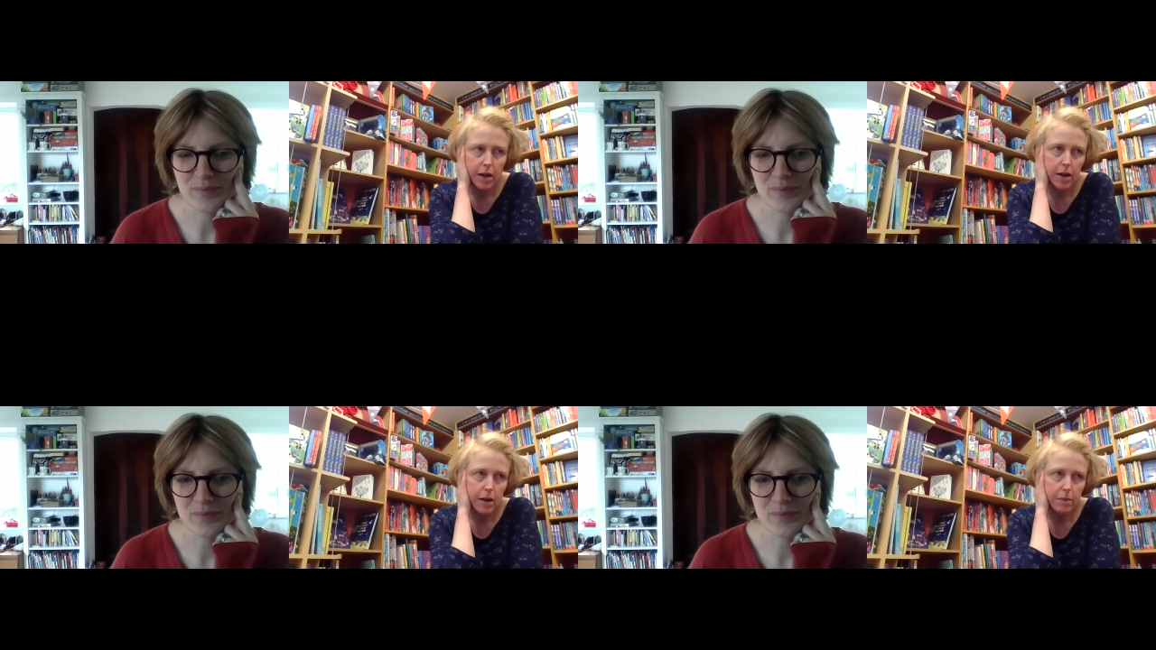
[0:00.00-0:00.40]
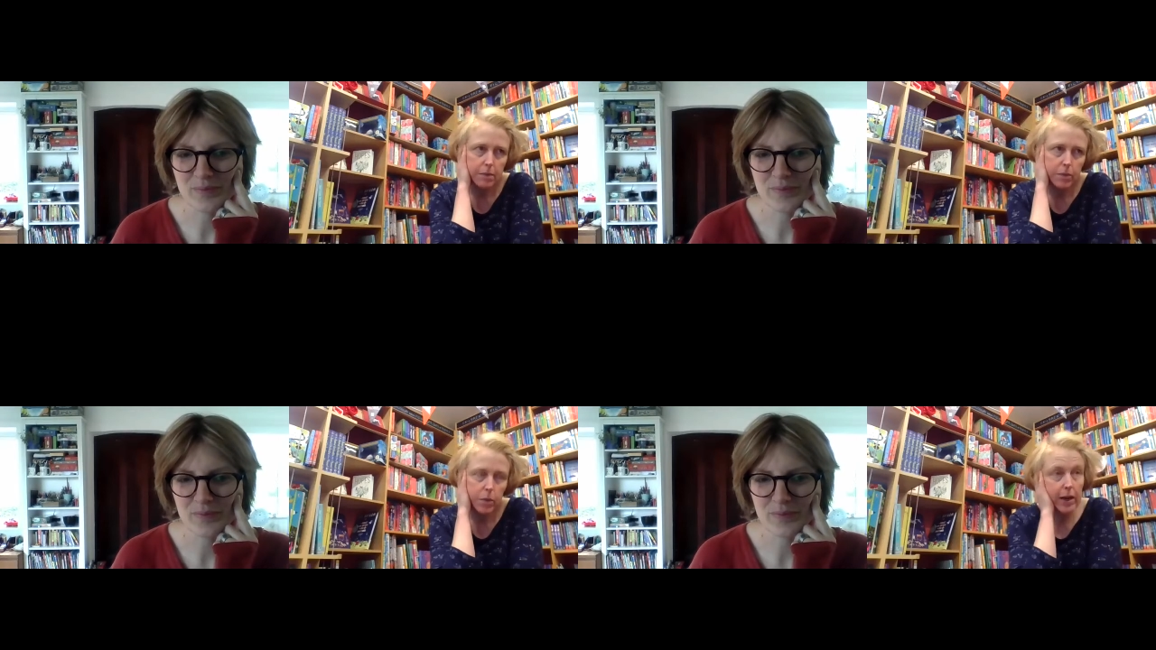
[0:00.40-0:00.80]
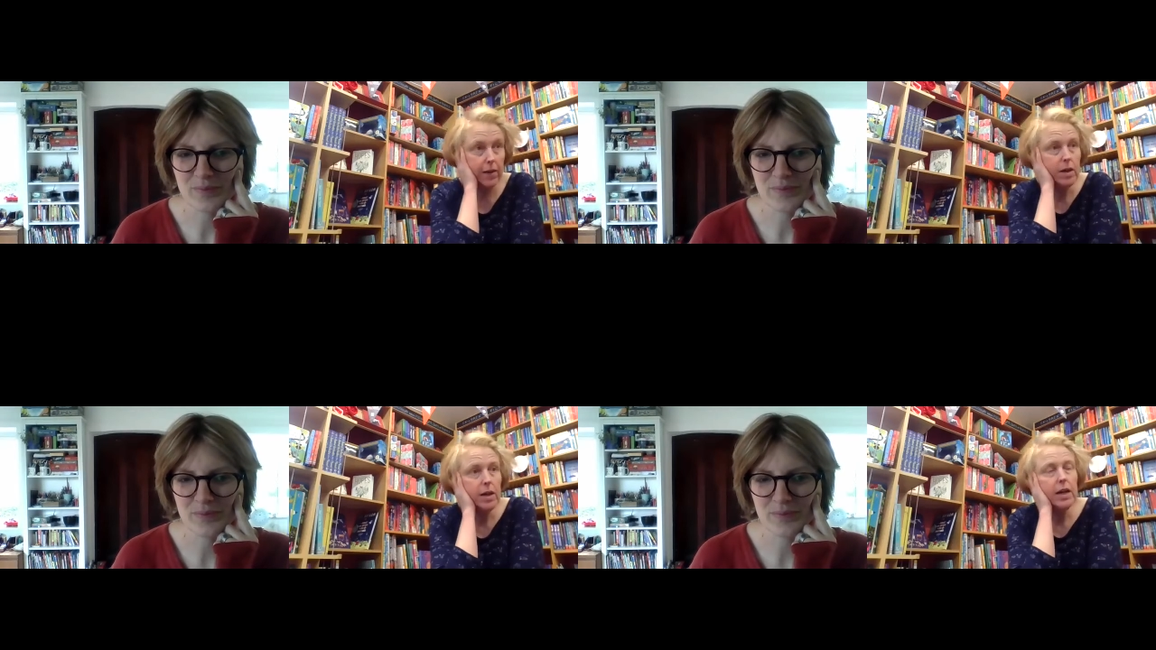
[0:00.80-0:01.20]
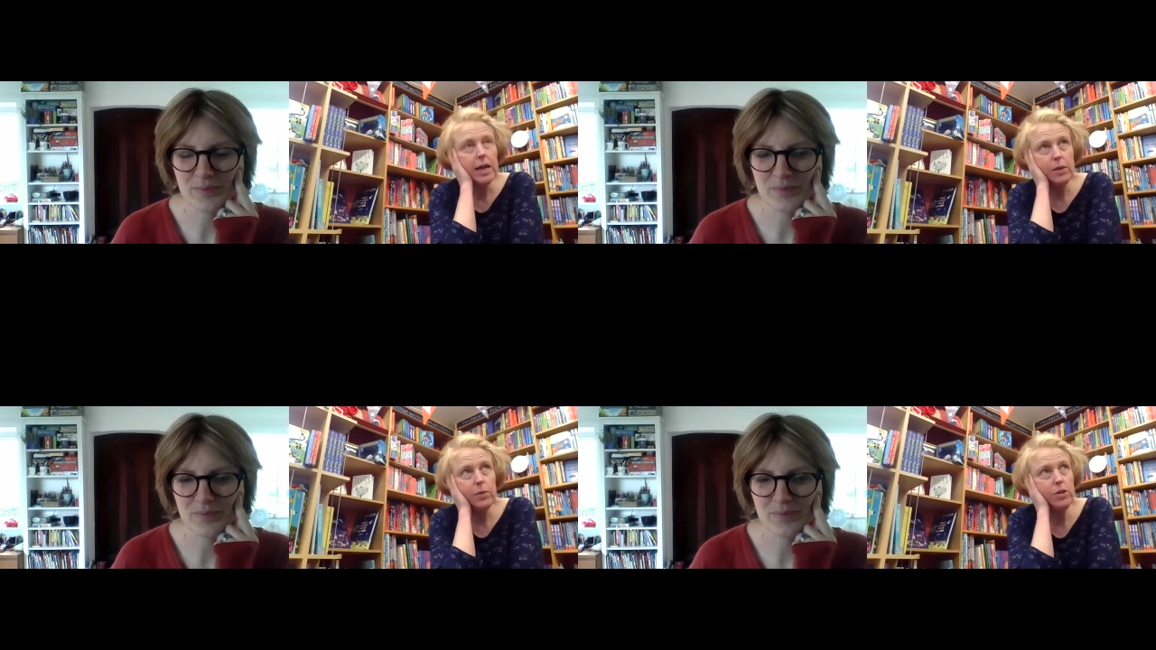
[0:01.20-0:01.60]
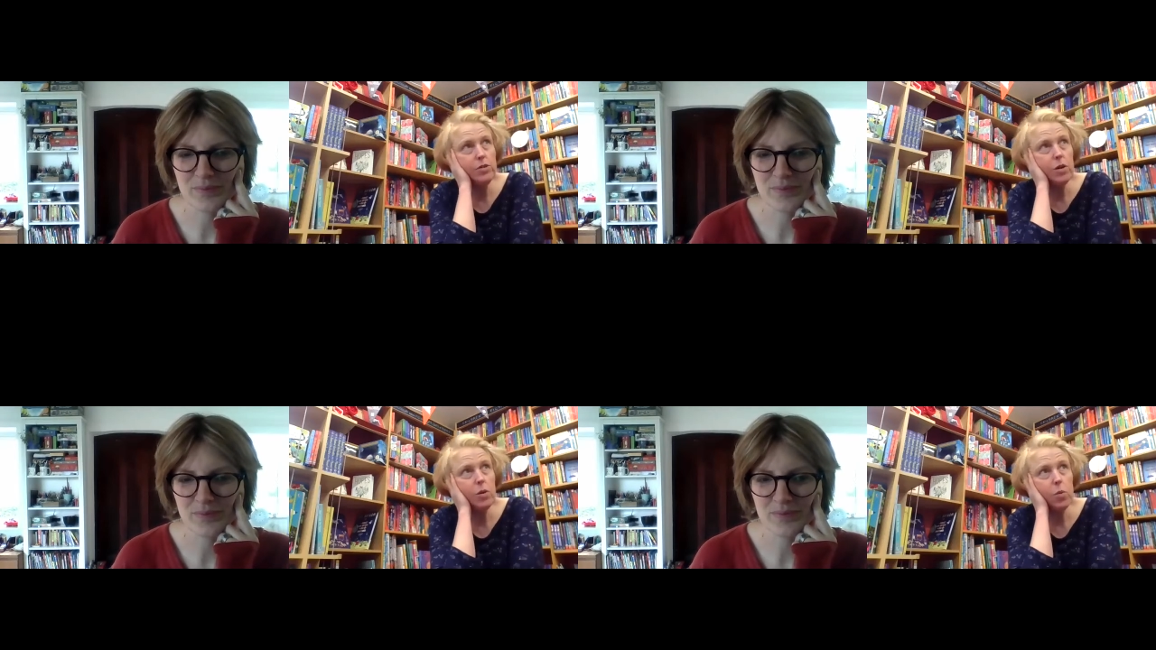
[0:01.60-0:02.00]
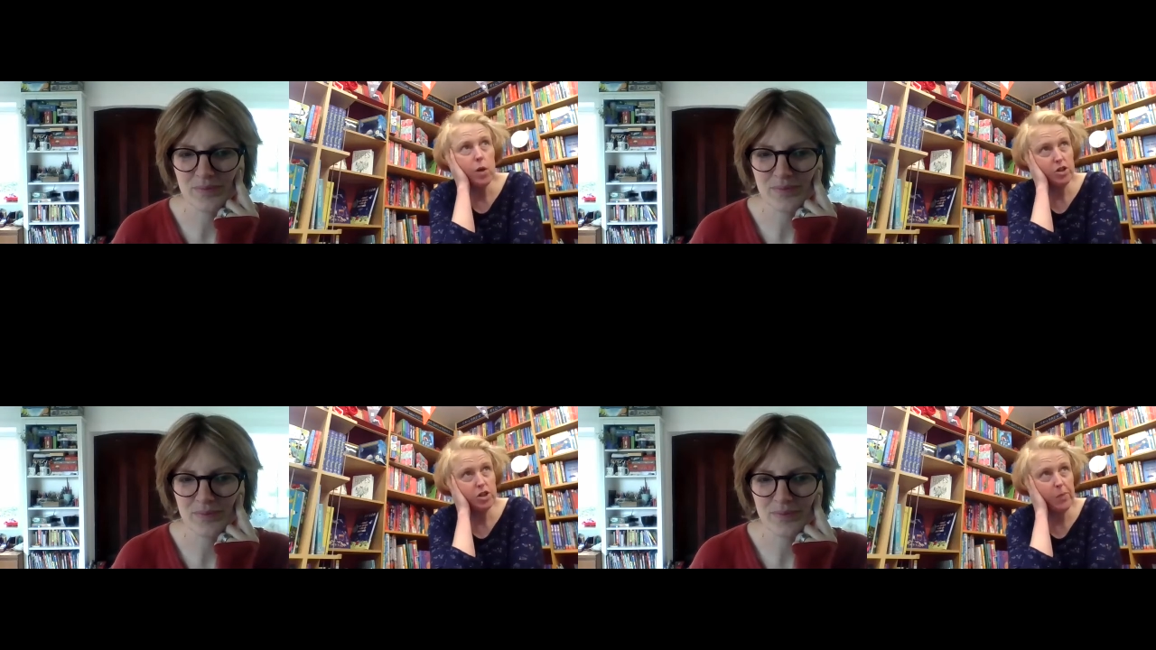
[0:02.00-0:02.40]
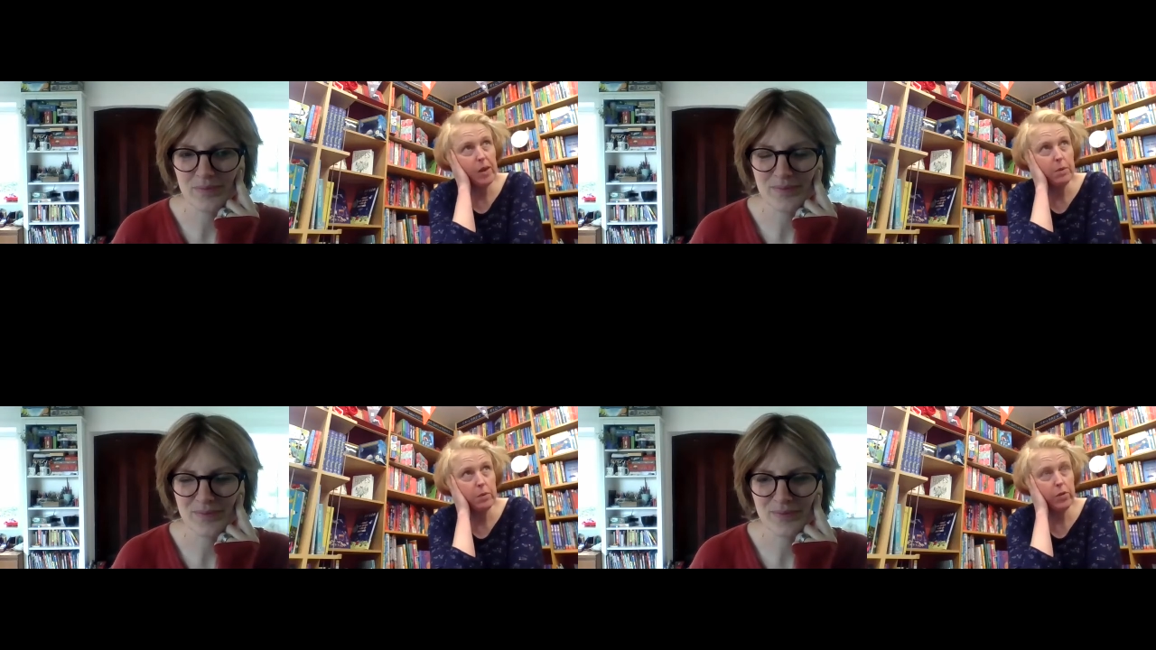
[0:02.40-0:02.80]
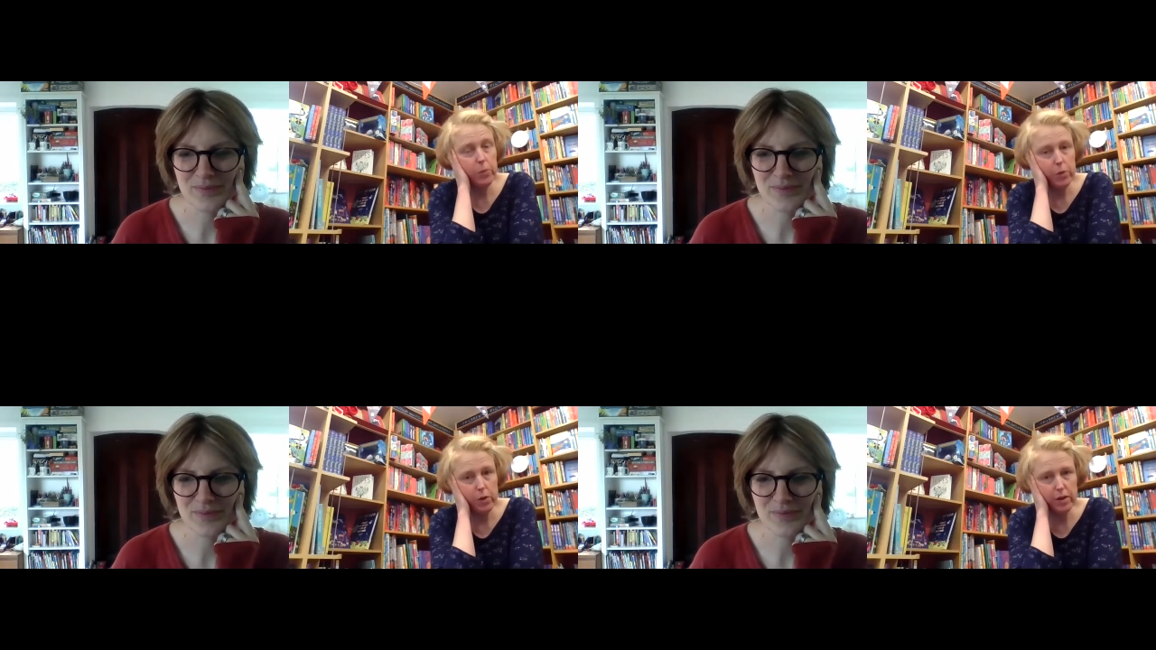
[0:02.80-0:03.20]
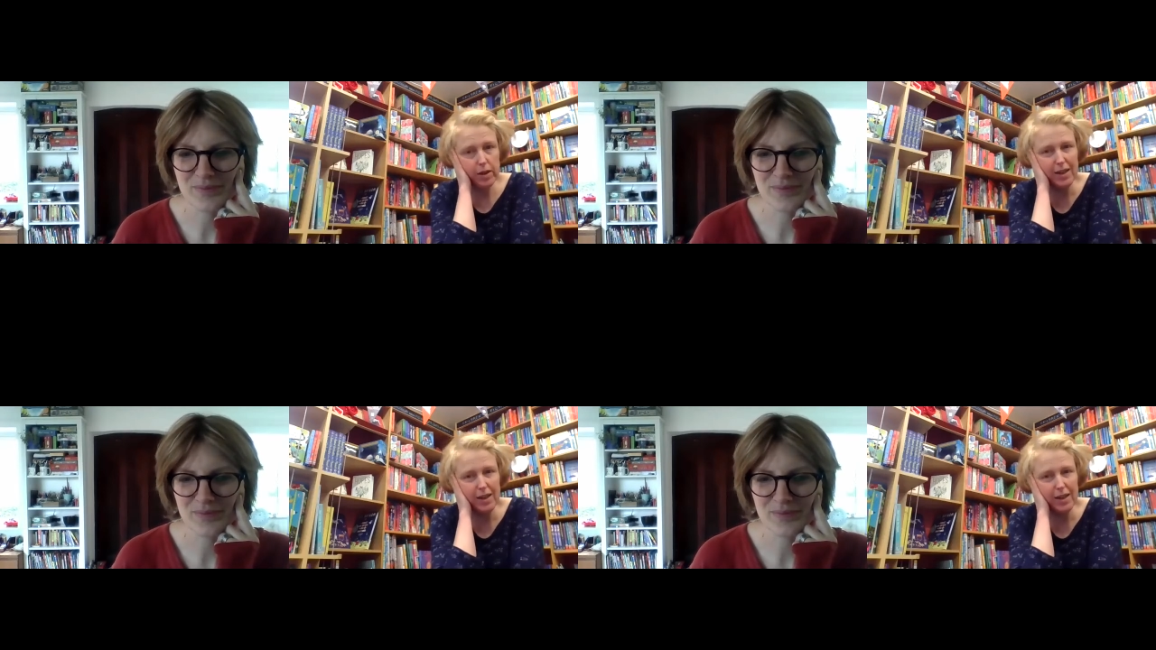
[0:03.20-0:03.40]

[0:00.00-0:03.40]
Speaker 1: um, well anyone who's not watched a baby with a book